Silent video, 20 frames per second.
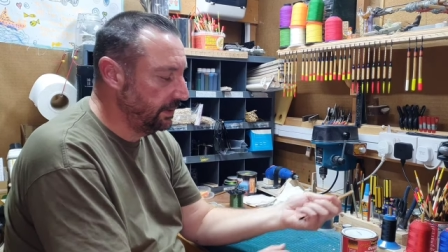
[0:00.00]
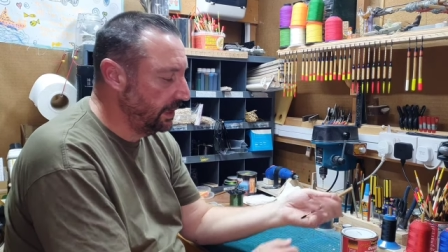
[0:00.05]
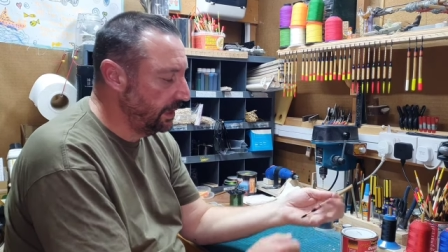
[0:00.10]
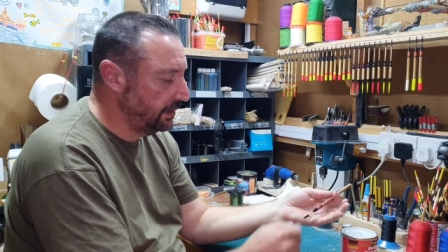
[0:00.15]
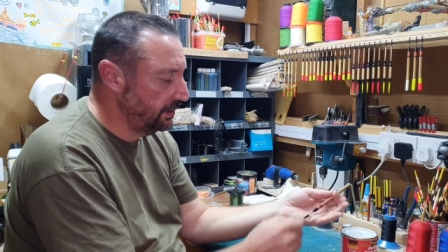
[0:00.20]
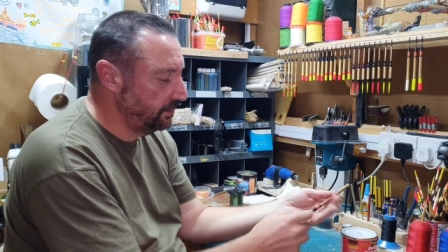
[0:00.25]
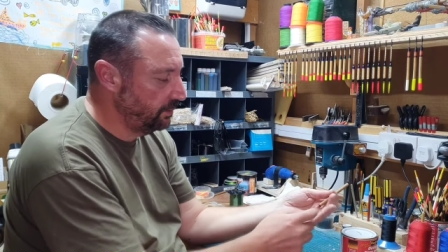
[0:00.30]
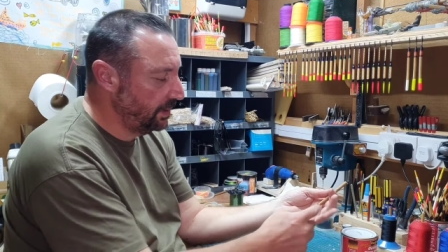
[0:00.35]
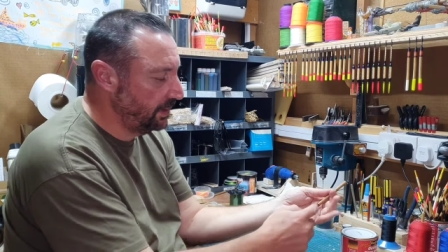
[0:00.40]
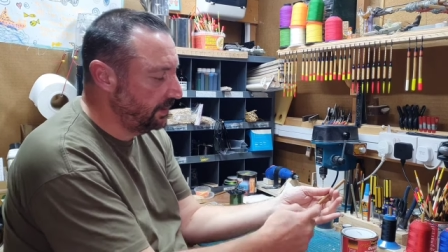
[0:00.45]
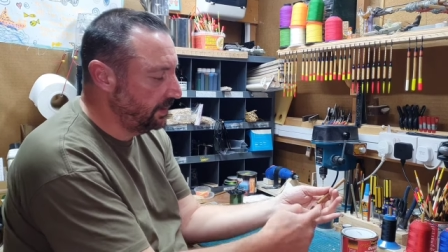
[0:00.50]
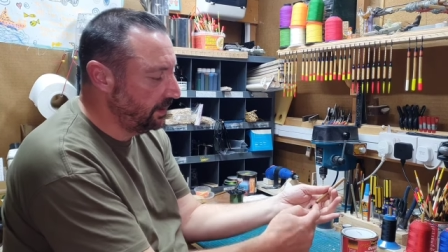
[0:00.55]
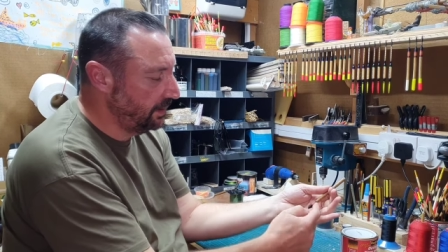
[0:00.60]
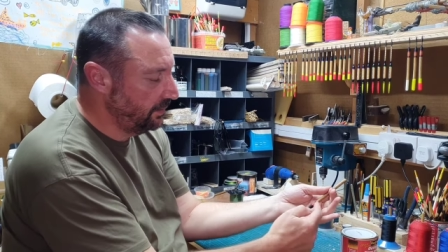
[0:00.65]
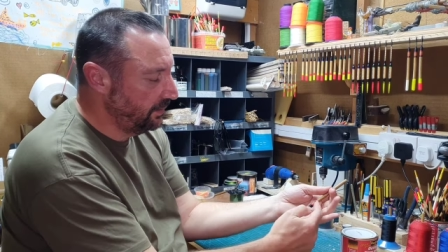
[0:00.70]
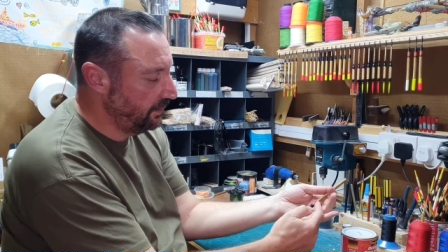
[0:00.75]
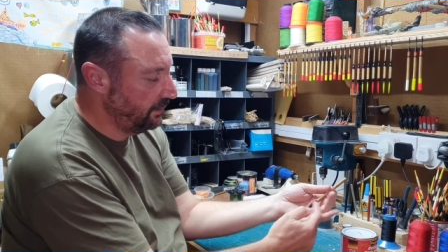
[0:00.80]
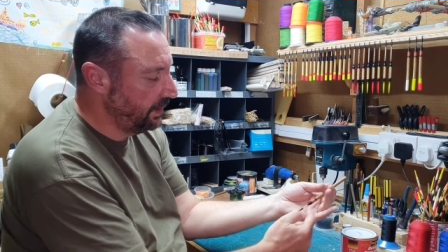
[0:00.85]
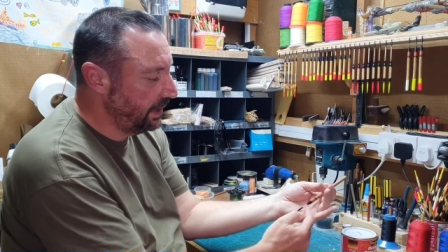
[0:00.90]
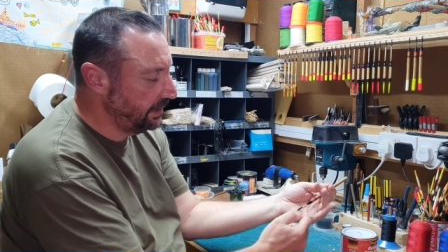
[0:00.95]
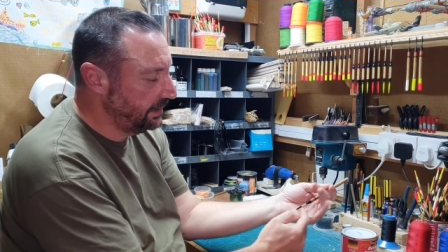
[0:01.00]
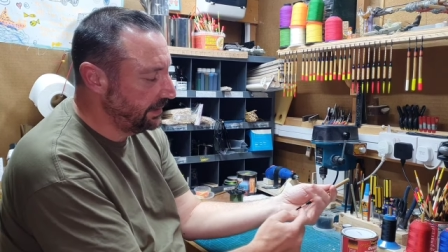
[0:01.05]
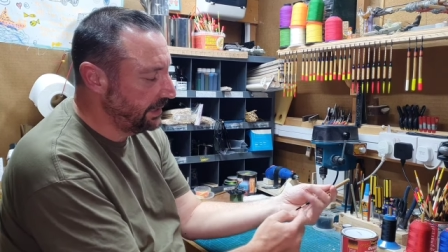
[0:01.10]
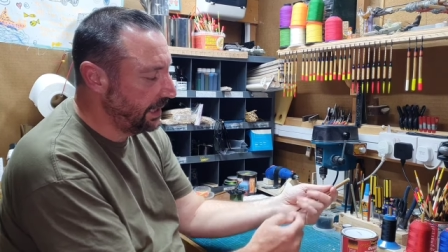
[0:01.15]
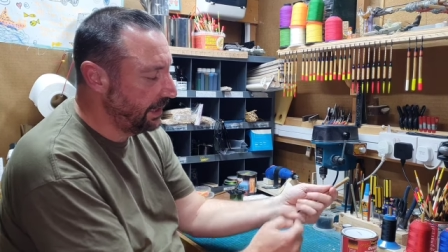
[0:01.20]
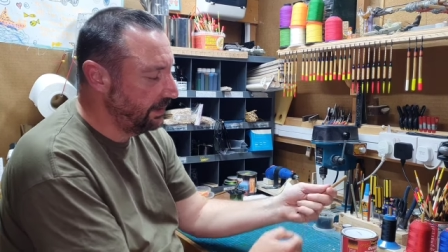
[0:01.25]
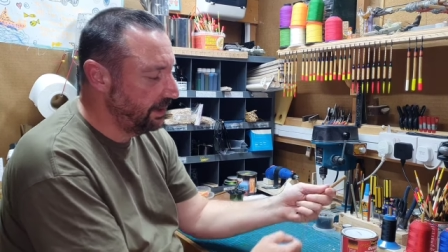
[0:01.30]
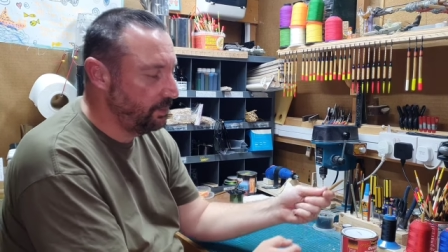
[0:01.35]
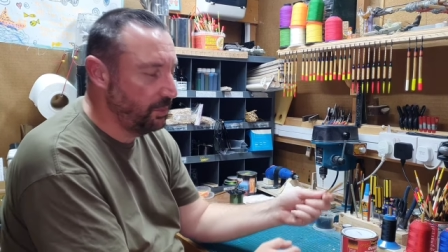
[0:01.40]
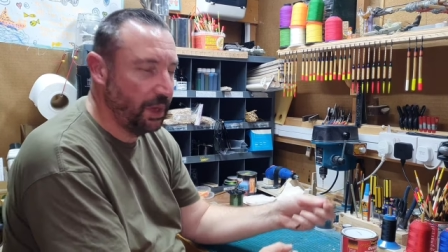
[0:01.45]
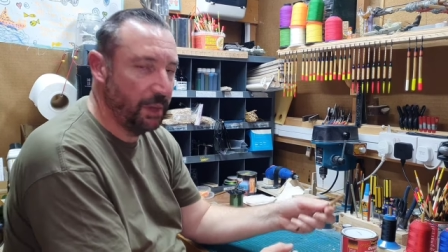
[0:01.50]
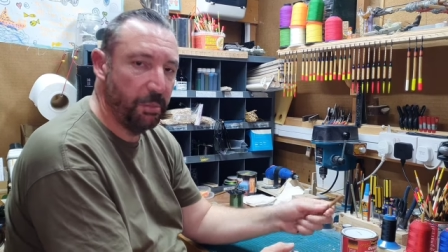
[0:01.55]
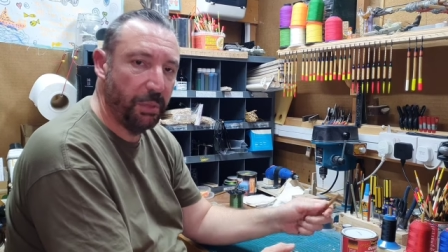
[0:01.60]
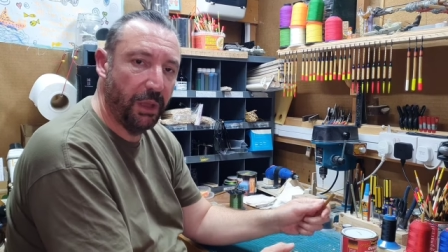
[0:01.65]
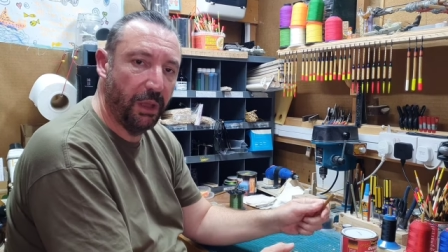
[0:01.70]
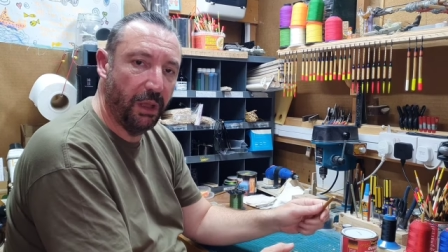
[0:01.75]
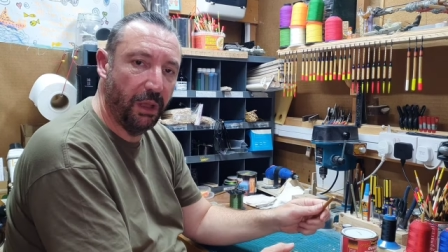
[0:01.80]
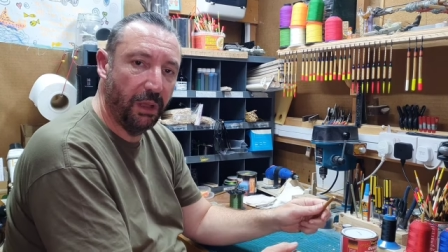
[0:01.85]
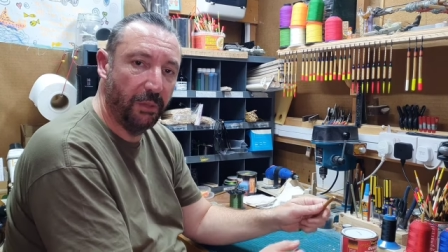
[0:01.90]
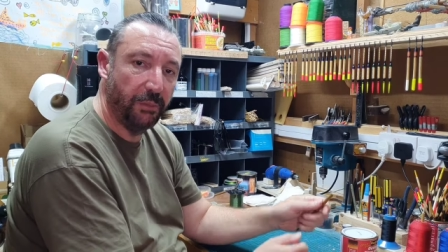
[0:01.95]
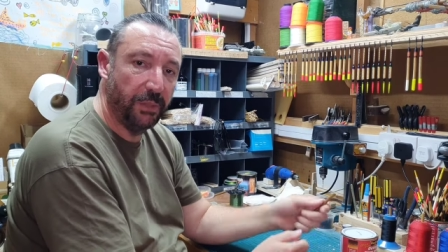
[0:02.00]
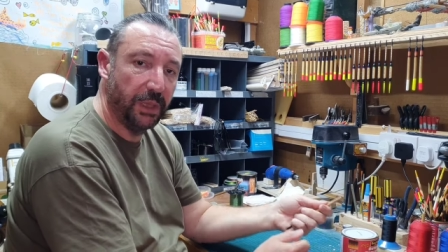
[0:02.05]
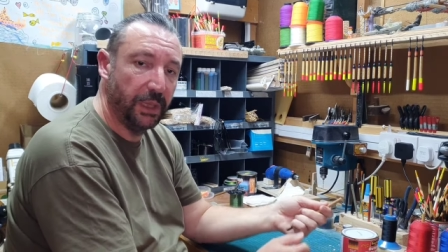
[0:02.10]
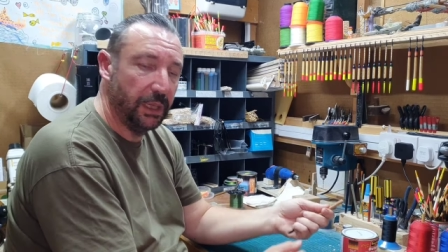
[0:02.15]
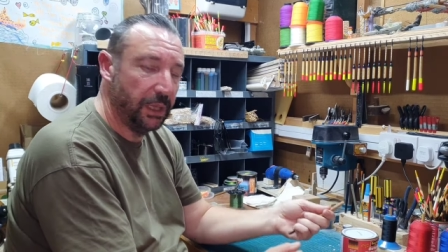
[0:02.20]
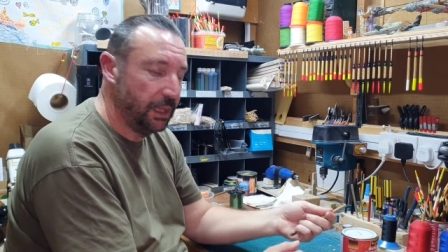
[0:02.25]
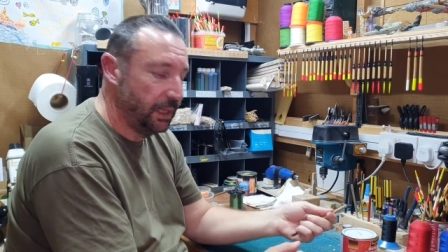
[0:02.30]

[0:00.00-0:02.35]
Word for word: this with the threads down in my palm,